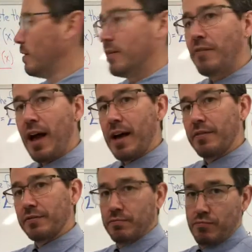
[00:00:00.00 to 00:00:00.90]
5.
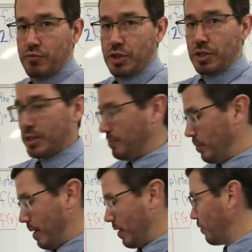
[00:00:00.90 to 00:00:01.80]
It's just a simple
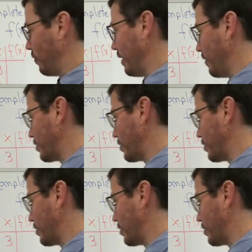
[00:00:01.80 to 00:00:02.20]
matter of reading the